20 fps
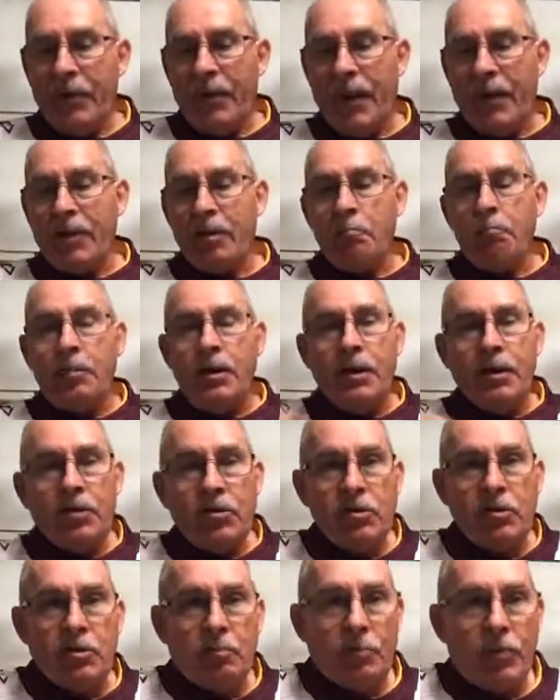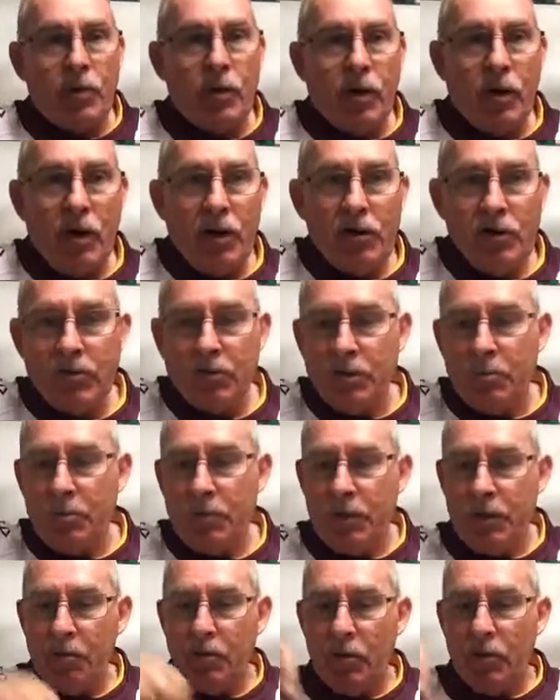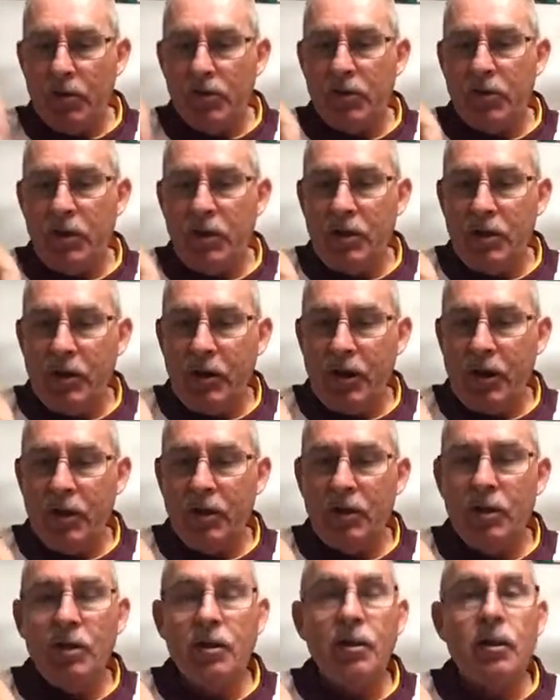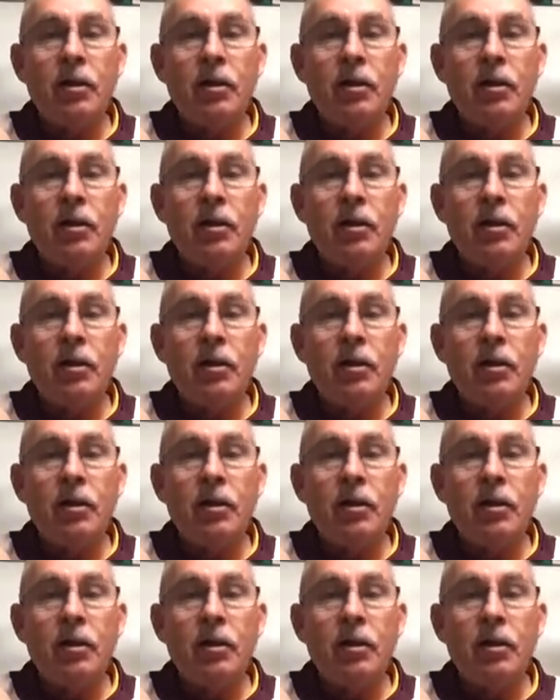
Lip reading: Now, the biggest surprise to me was the